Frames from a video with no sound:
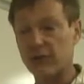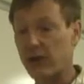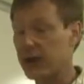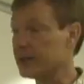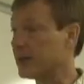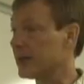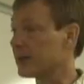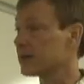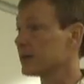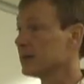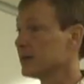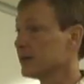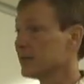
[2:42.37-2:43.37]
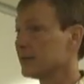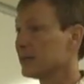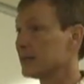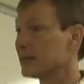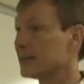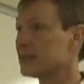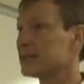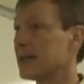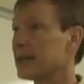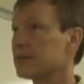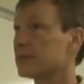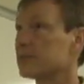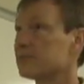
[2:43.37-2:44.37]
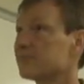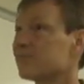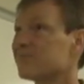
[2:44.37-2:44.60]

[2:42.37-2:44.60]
find that uh, it takes